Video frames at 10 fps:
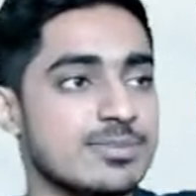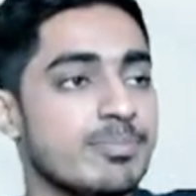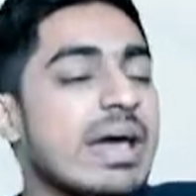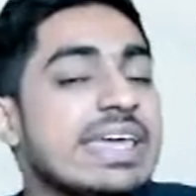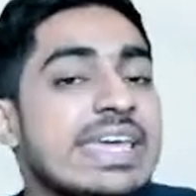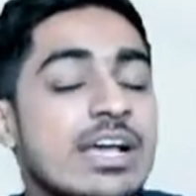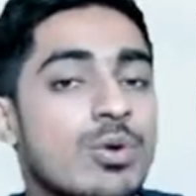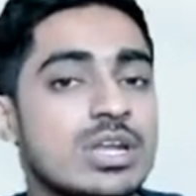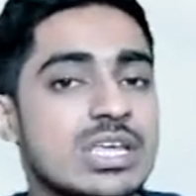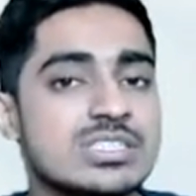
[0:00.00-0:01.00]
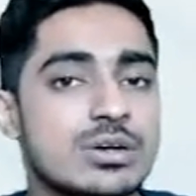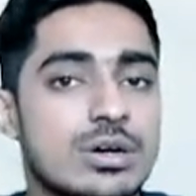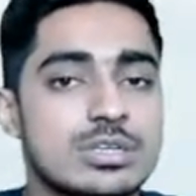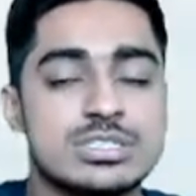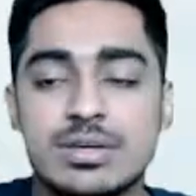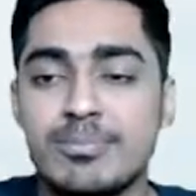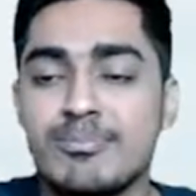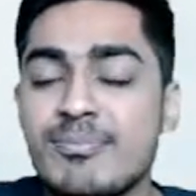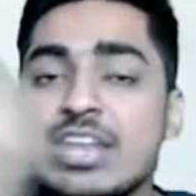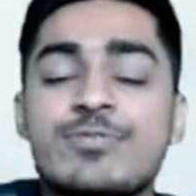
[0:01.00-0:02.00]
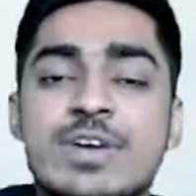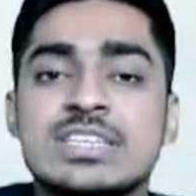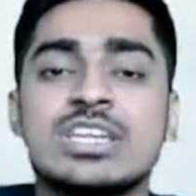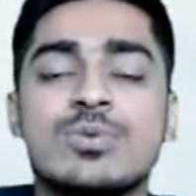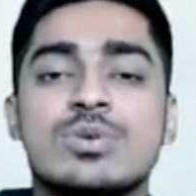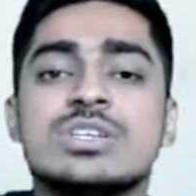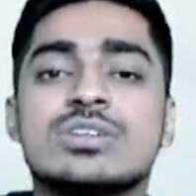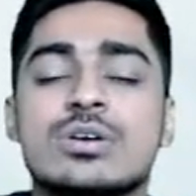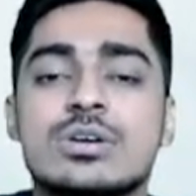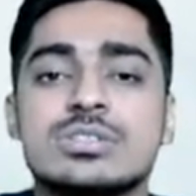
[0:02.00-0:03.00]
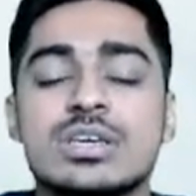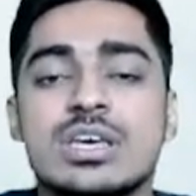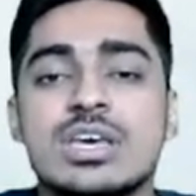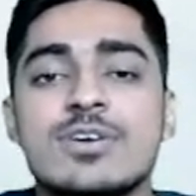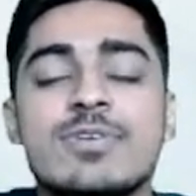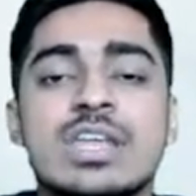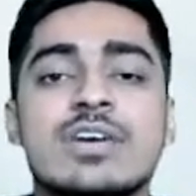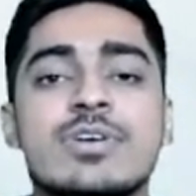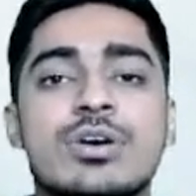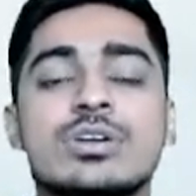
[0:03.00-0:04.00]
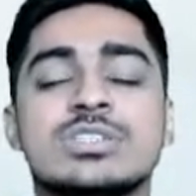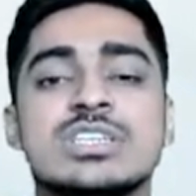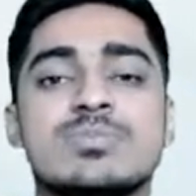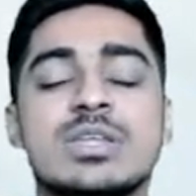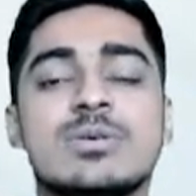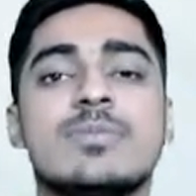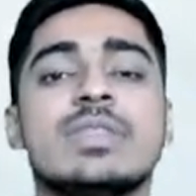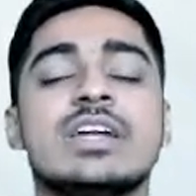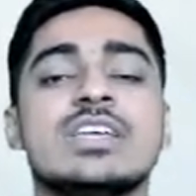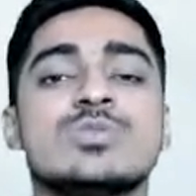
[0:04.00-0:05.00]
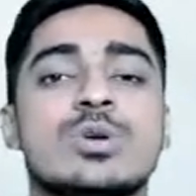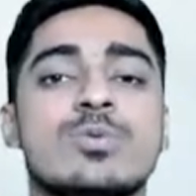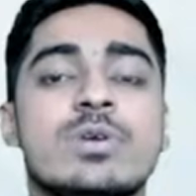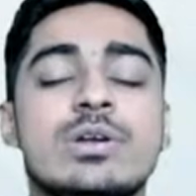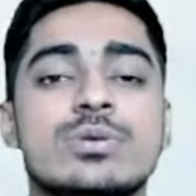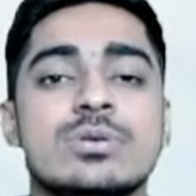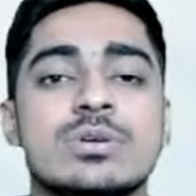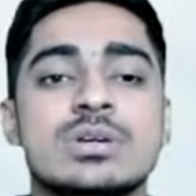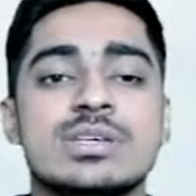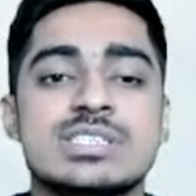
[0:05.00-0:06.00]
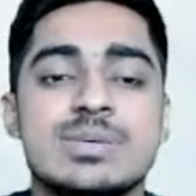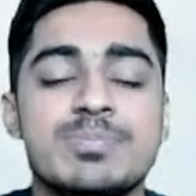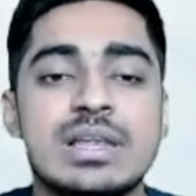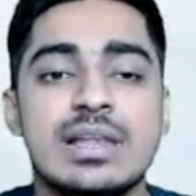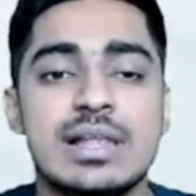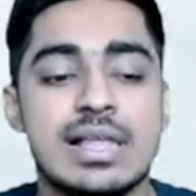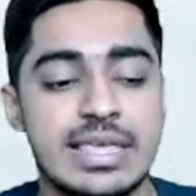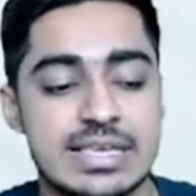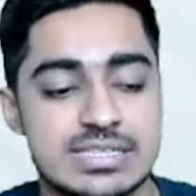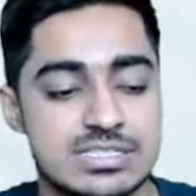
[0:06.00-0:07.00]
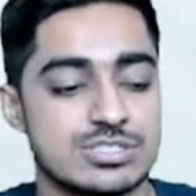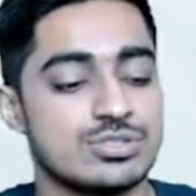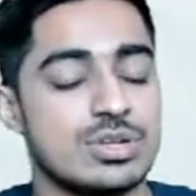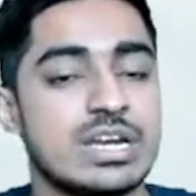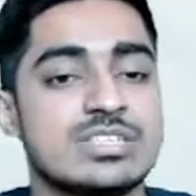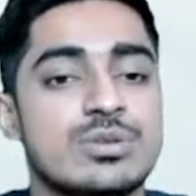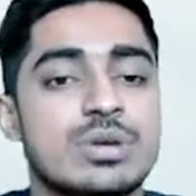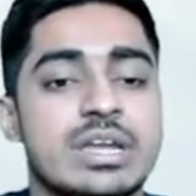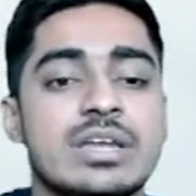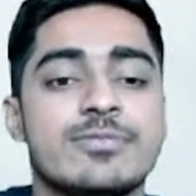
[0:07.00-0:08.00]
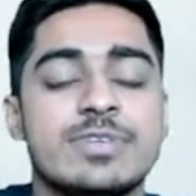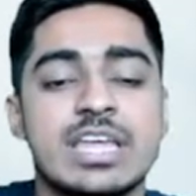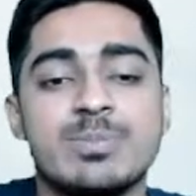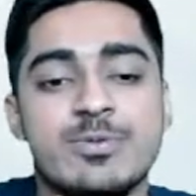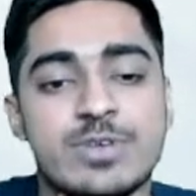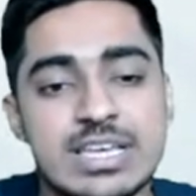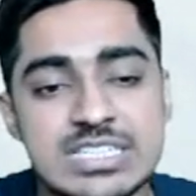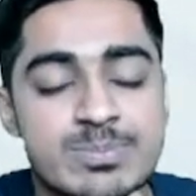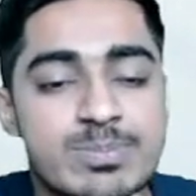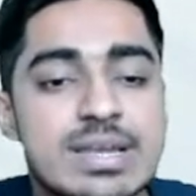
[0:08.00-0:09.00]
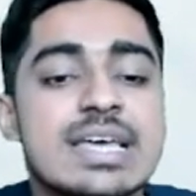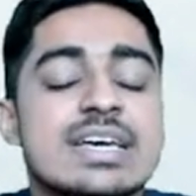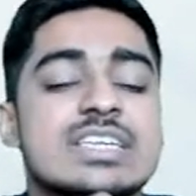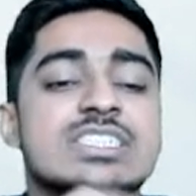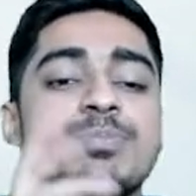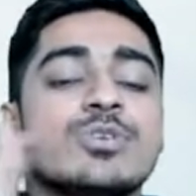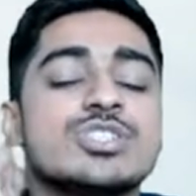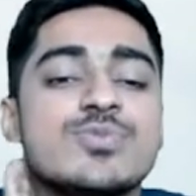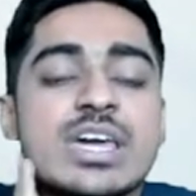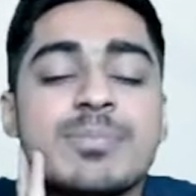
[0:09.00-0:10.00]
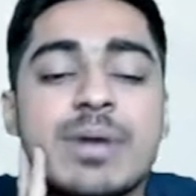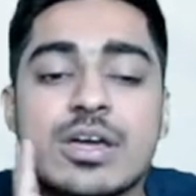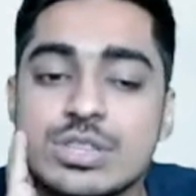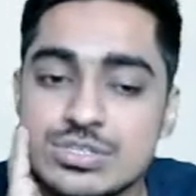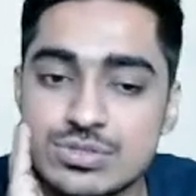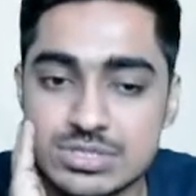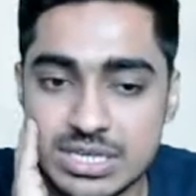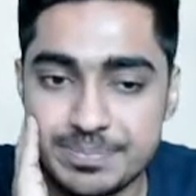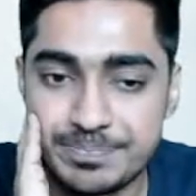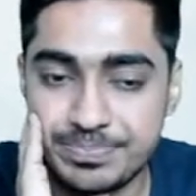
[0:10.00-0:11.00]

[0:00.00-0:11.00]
Buying, what is the cost? Manufacturing, what is the cost? Wherever cost is minimum, that is what we will do. Simple. Yes. So let us look at it with the help of an example. Suppose we are Maruti Suzuki.